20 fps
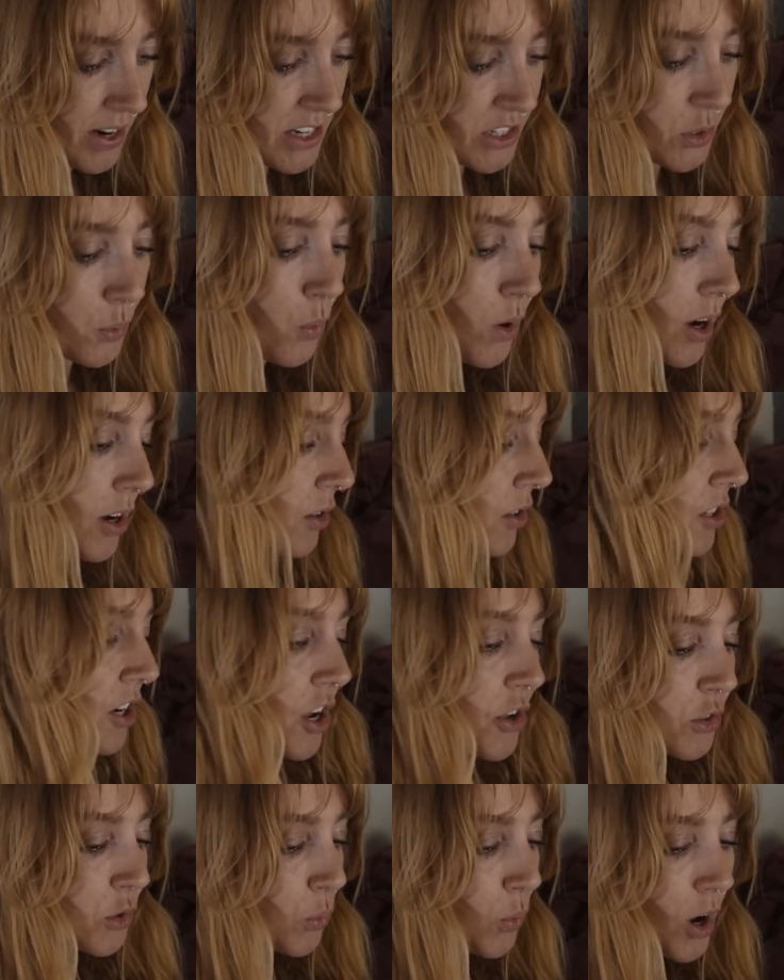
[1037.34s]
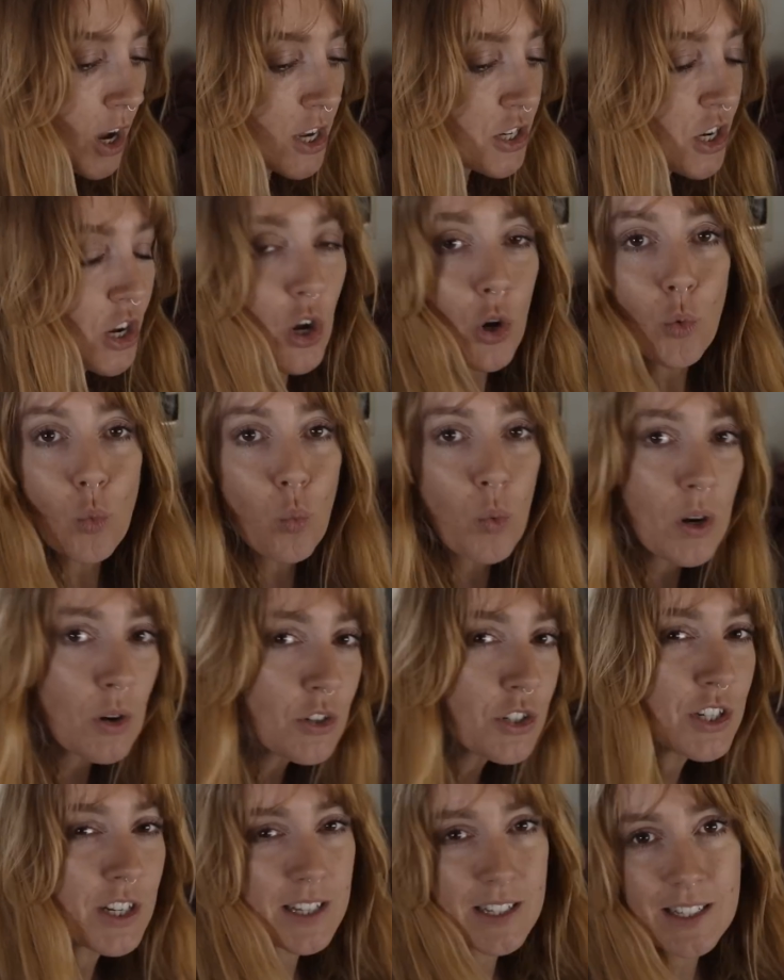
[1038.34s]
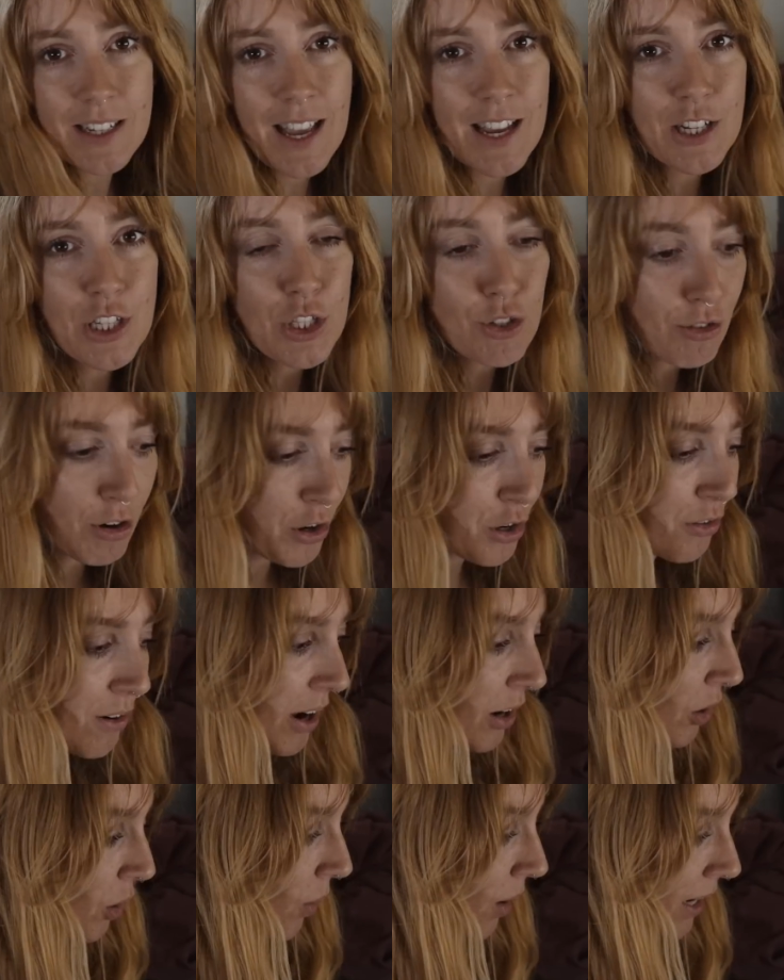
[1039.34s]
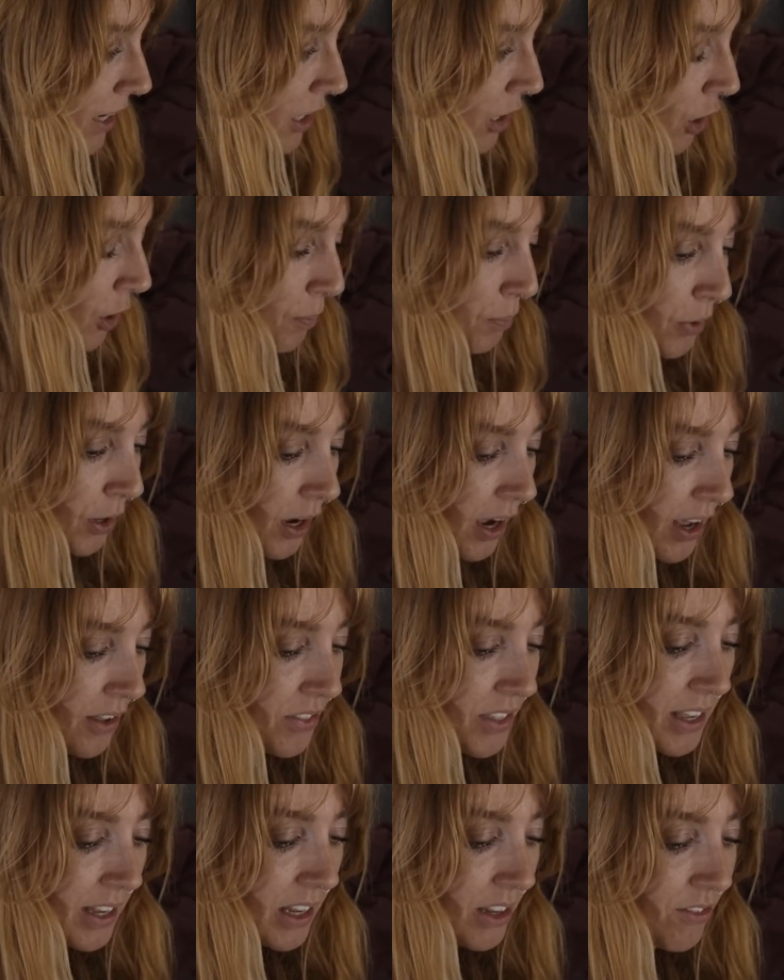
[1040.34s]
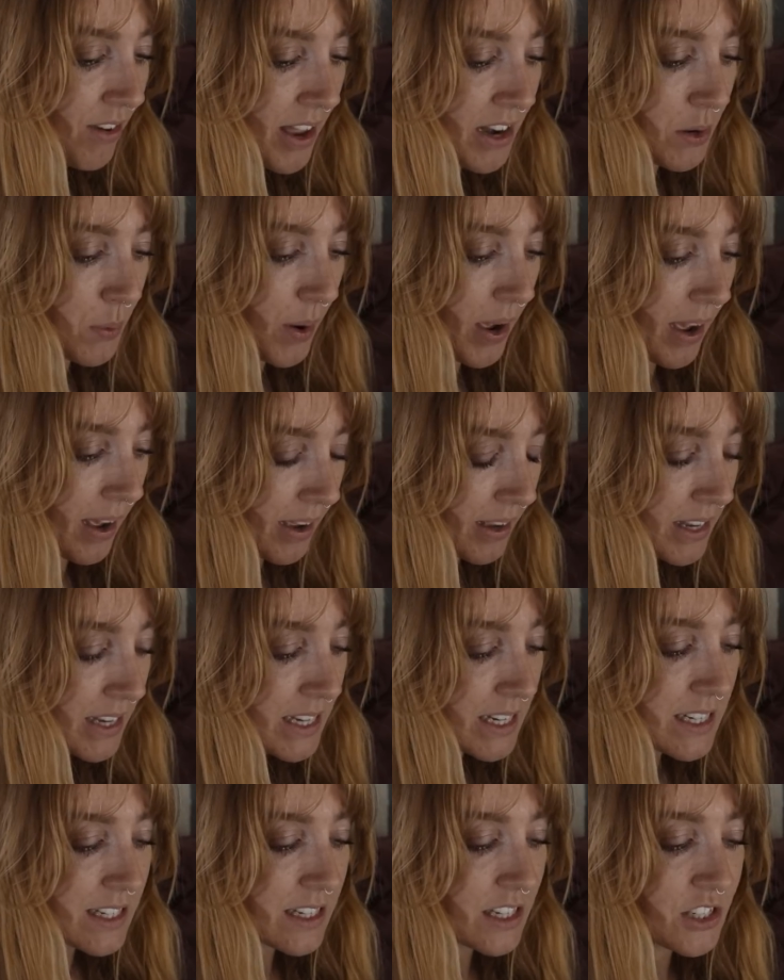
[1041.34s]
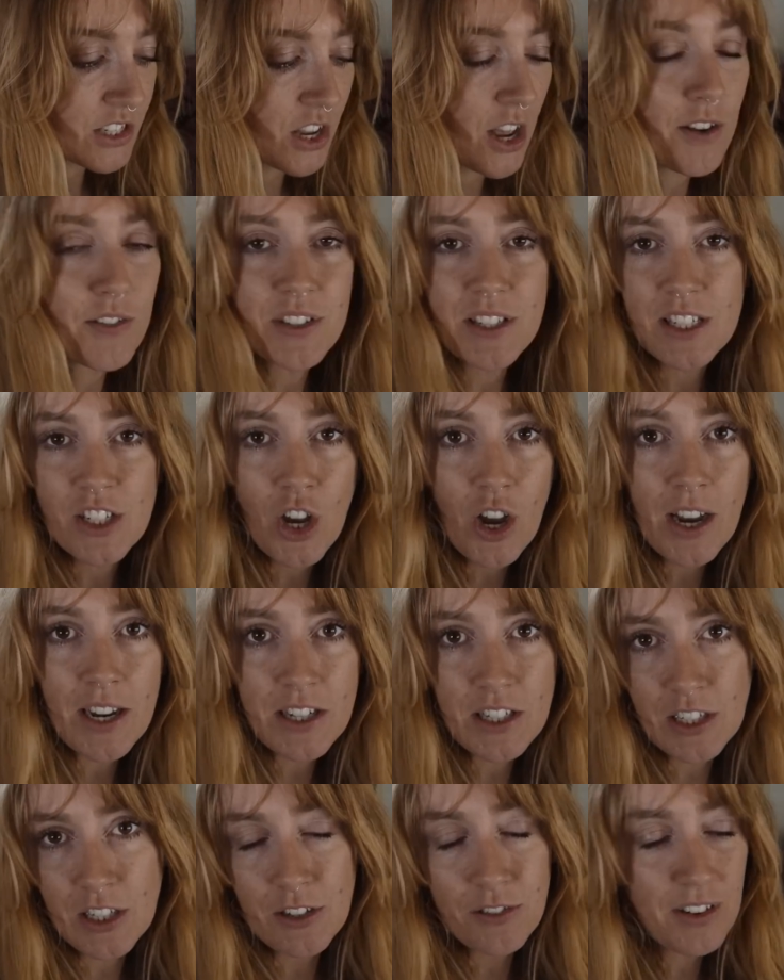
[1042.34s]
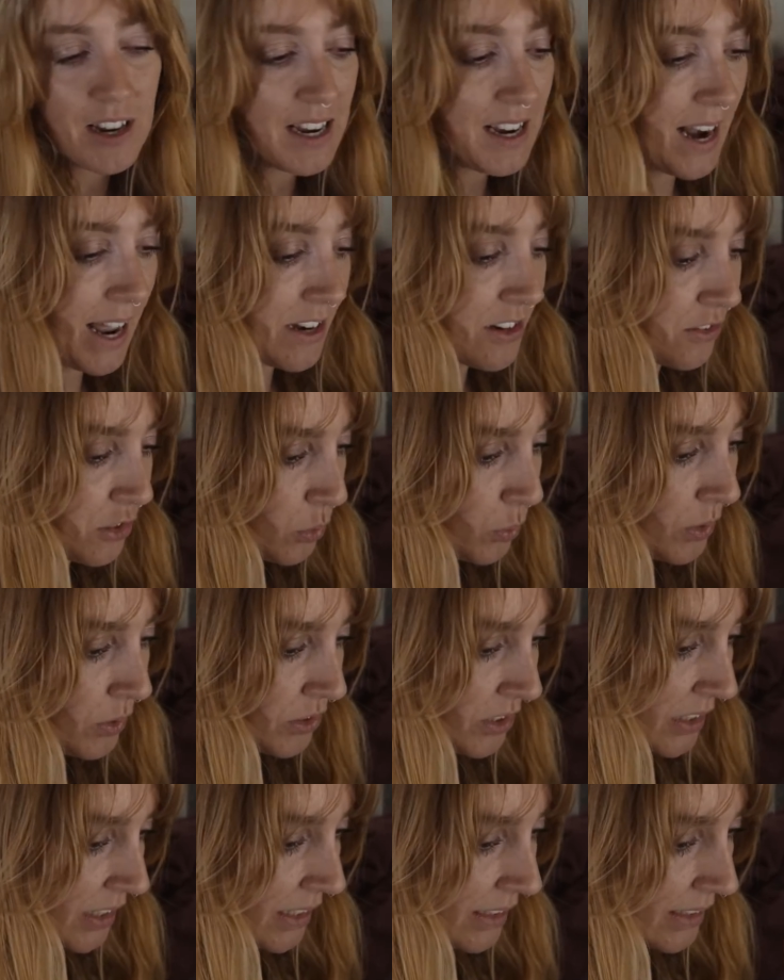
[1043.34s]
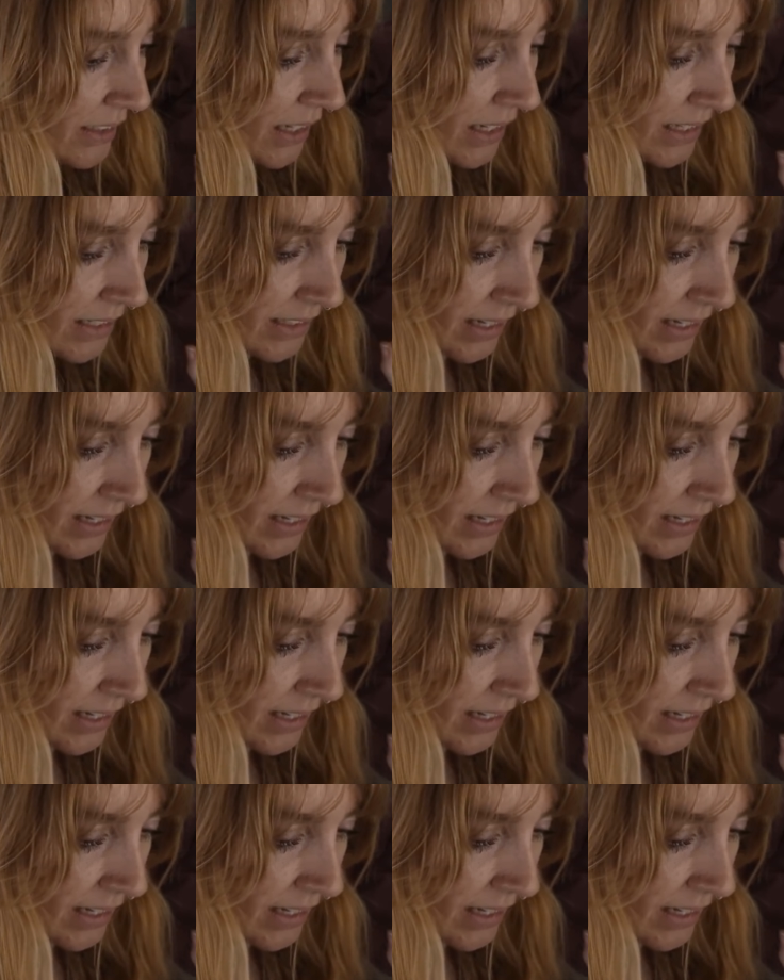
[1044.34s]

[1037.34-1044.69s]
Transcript: is. The word wilderness gets thrown around quite a lot, but I think if anywhere deserves the title of like land of the wilderness, it is